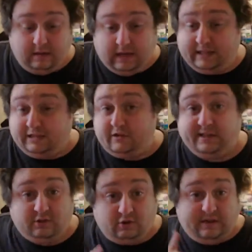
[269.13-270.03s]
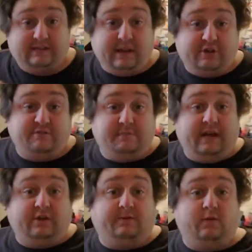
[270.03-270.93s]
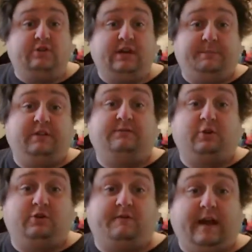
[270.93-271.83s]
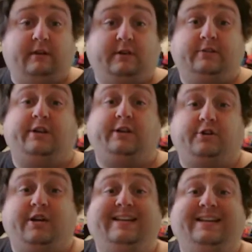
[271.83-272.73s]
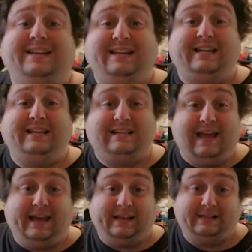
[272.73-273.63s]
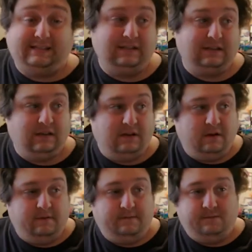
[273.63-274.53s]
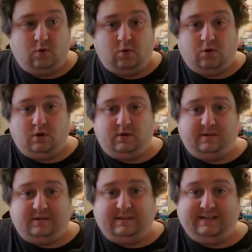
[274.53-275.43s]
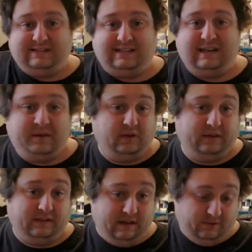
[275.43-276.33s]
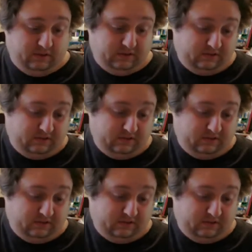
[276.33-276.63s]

and there is a translation patch for the Japanese version of Actrazer, because you're going to need text for the city building levels.